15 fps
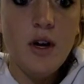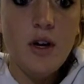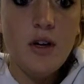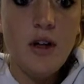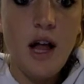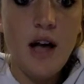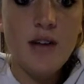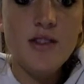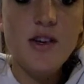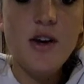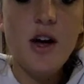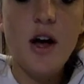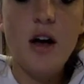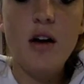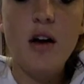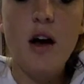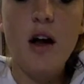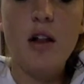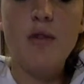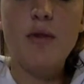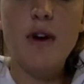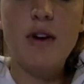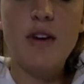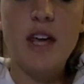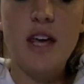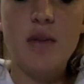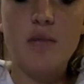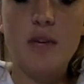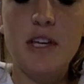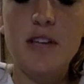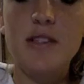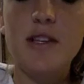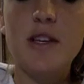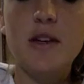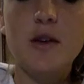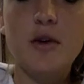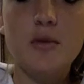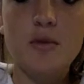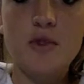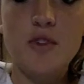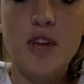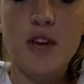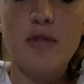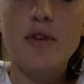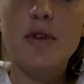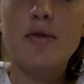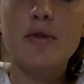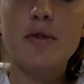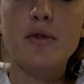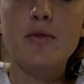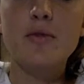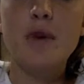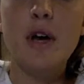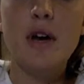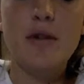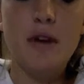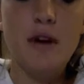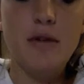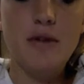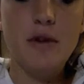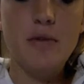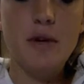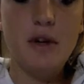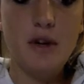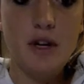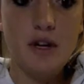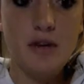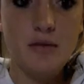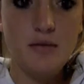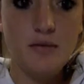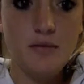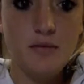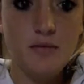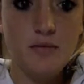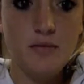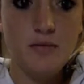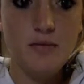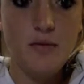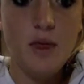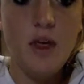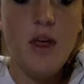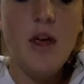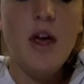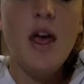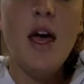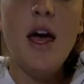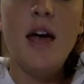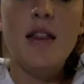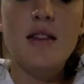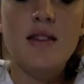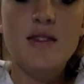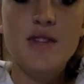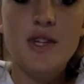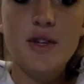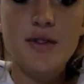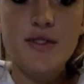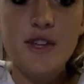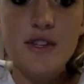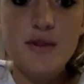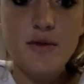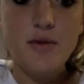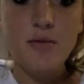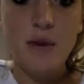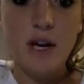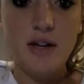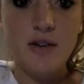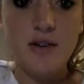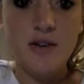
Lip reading: Clocks are hung all around campus in almost every room of every building. and this serves as a reminder